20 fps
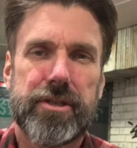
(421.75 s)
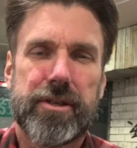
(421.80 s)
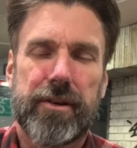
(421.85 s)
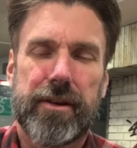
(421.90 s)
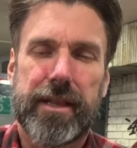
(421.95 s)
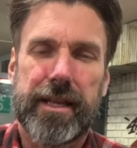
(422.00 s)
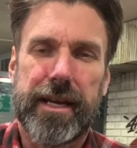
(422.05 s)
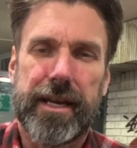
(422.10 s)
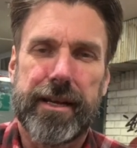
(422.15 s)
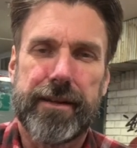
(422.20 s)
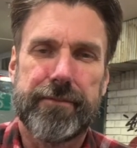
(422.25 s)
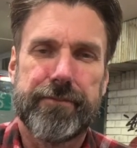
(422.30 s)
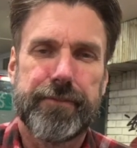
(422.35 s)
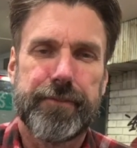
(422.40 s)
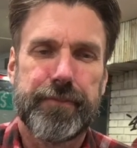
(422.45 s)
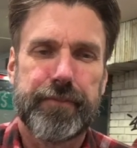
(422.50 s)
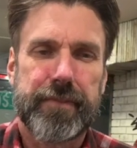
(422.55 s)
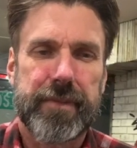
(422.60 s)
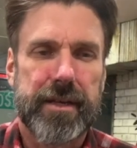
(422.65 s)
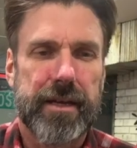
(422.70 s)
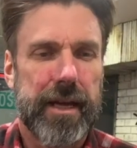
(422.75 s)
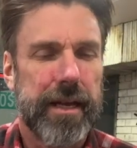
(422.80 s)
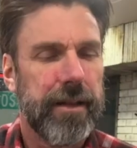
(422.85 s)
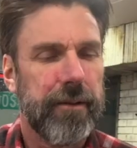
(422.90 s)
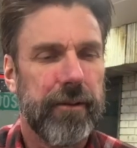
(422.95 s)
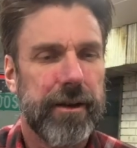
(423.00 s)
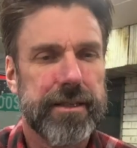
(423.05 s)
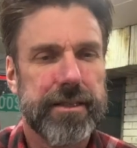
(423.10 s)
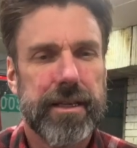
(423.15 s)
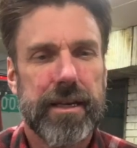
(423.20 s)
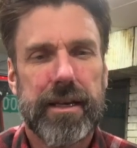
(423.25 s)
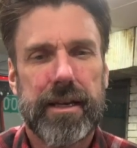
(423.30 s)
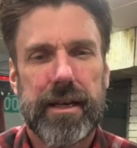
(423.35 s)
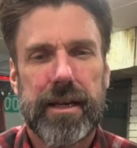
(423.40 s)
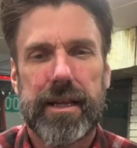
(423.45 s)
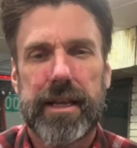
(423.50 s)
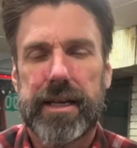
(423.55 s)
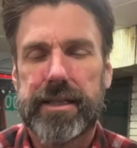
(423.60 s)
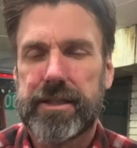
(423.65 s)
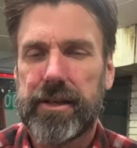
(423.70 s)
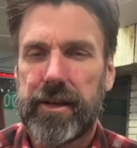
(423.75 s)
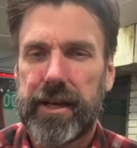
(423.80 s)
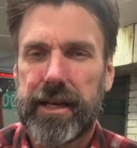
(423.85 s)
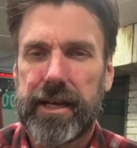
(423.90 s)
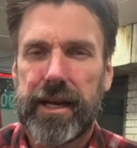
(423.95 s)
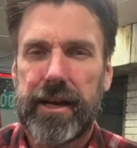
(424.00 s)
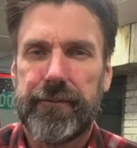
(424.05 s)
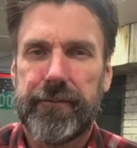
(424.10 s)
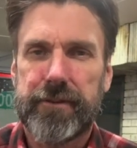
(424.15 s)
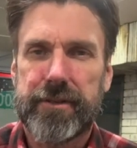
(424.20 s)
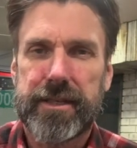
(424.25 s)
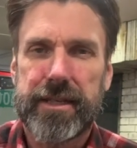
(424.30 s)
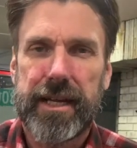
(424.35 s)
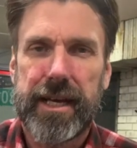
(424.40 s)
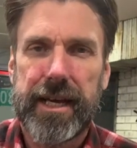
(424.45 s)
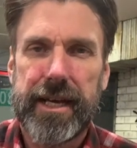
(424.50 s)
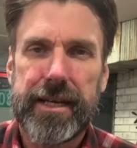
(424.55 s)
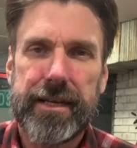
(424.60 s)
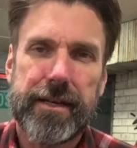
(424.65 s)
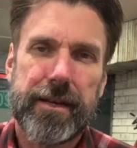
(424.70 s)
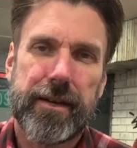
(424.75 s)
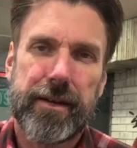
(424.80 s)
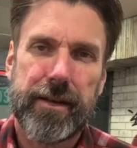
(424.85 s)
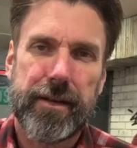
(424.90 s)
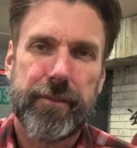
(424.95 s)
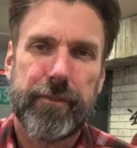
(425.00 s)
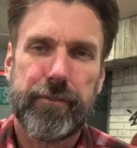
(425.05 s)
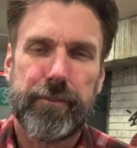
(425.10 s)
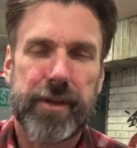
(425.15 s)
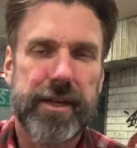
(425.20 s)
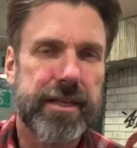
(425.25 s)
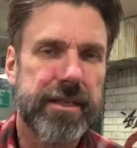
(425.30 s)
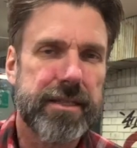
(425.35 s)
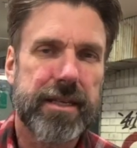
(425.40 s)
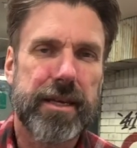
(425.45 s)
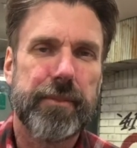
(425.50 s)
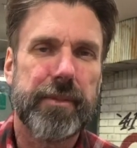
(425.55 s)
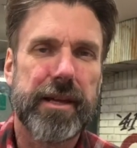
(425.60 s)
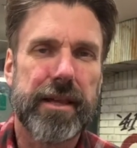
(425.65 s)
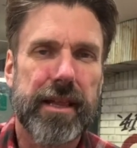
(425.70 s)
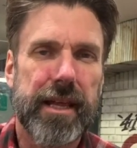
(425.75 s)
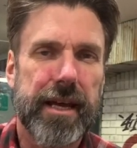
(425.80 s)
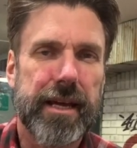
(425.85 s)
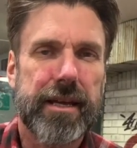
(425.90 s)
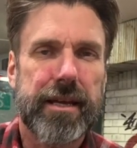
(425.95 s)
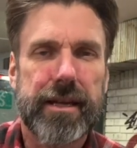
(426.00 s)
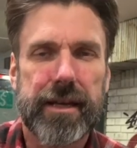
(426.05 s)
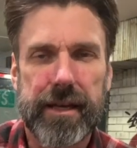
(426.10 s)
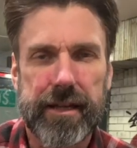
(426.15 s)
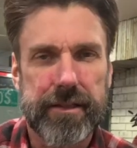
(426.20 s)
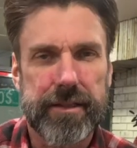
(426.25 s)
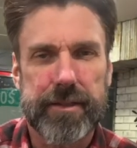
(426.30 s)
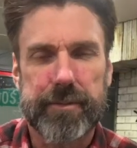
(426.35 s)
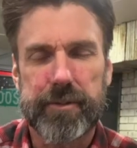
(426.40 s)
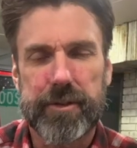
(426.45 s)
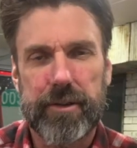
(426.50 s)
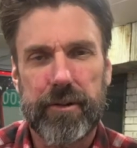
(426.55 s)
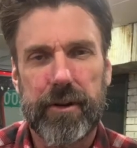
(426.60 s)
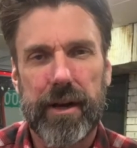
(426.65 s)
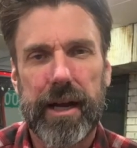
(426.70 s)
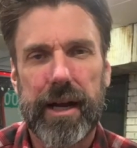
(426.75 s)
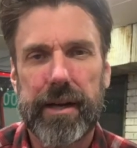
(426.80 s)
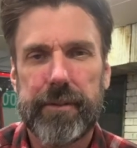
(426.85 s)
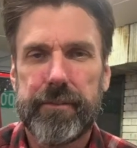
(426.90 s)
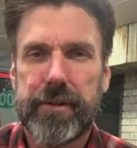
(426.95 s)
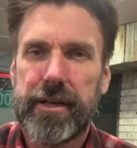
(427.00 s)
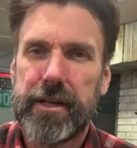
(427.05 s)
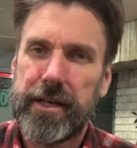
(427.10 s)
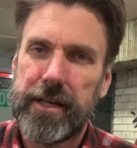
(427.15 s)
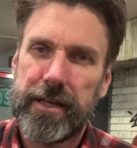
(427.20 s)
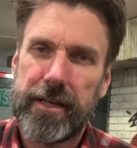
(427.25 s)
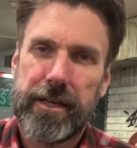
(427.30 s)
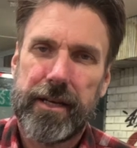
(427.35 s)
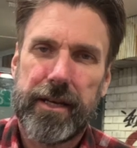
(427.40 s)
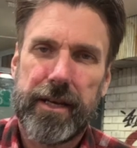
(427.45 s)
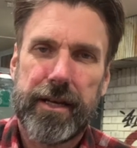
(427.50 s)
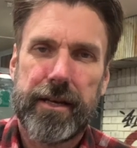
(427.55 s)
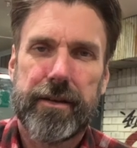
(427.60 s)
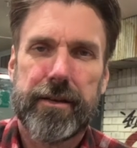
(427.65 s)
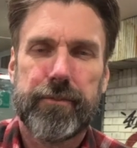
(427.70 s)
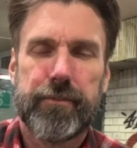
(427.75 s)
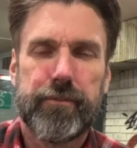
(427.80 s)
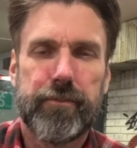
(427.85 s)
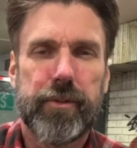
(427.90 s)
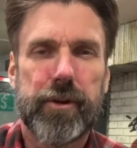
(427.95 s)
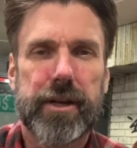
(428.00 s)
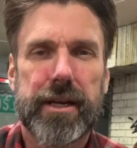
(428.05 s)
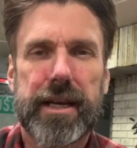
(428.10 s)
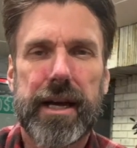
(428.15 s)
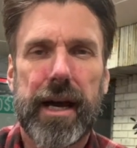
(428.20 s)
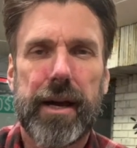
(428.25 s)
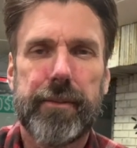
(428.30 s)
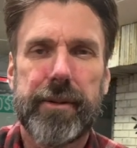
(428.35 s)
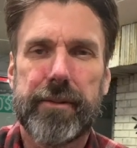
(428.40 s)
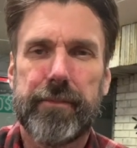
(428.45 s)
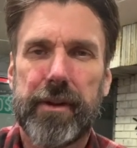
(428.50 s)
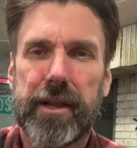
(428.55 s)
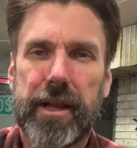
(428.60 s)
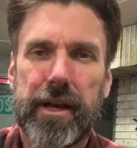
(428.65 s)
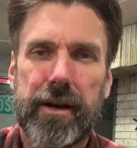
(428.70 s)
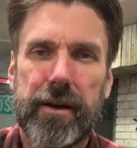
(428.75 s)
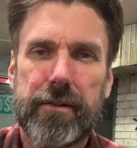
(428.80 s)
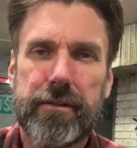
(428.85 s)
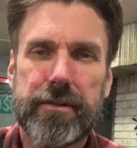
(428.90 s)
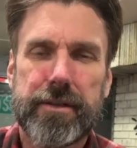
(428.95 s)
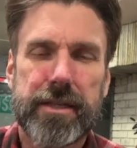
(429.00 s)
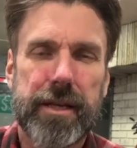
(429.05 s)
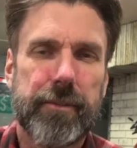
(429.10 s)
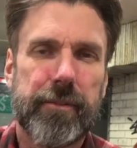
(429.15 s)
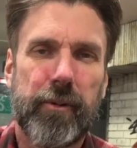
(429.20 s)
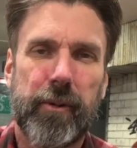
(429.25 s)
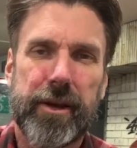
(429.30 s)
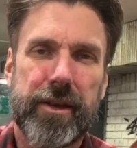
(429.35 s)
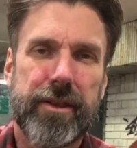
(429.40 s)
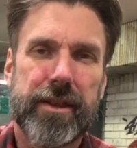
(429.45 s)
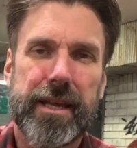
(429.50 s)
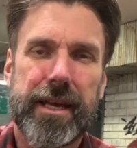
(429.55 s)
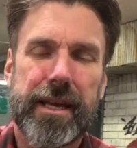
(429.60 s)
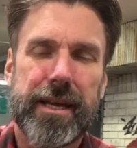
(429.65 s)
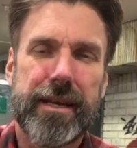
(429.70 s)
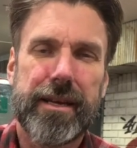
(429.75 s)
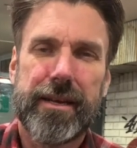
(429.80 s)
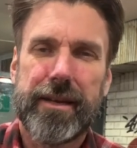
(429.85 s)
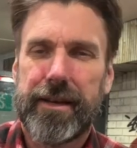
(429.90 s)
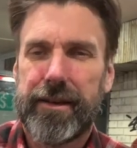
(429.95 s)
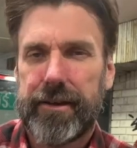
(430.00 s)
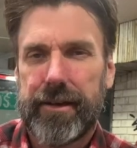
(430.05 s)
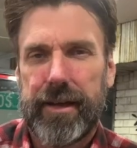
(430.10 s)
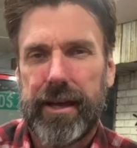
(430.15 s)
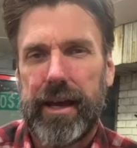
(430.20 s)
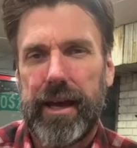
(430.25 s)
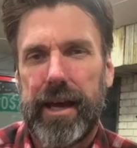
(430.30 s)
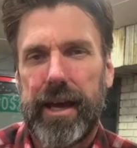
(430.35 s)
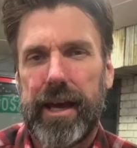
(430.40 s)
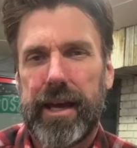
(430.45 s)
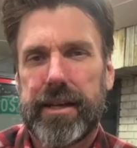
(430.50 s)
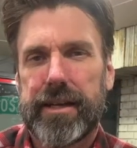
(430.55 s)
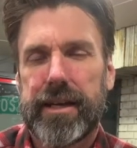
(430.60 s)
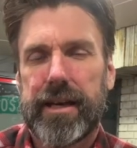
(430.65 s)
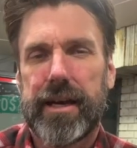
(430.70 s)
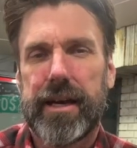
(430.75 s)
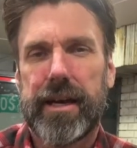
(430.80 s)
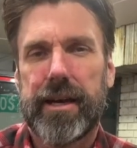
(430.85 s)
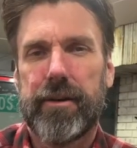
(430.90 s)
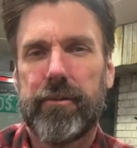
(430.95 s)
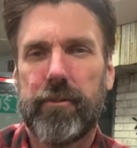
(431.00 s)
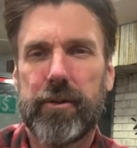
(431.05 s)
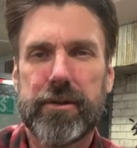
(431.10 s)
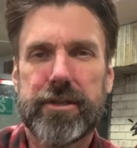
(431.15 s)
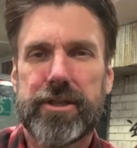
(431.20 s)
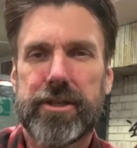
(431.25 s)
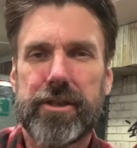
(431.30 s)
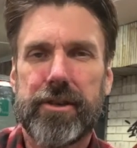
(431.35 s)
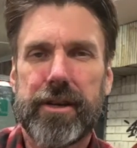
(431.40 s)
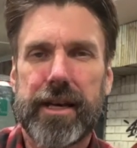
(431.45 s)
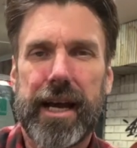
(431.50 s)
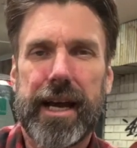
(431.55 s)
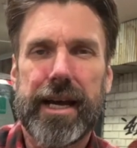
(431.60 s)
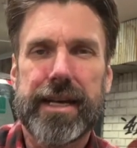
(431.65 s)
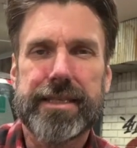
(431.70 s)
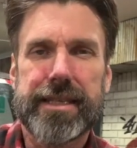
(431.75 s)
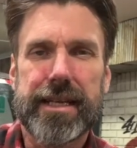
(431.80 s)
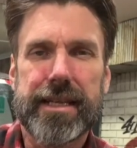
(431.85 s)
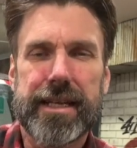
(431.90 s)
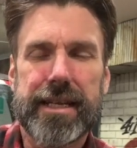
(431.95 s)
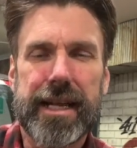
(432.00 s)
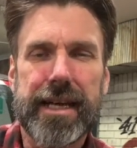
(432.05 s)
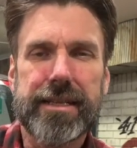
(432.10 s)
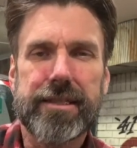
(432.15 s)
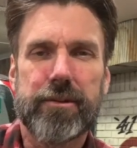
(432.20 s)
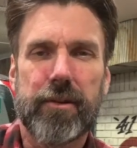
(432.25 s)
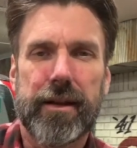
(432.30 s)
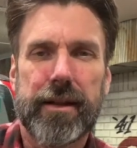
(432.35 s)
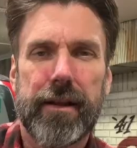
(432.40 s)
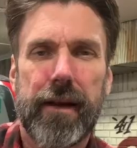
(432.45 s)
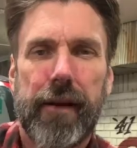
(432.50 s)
know on that. Anyways, that's all I got for today. Please give me a like, subscribe, put a comment below, tell me what you think, and we'll see you guys on the next one.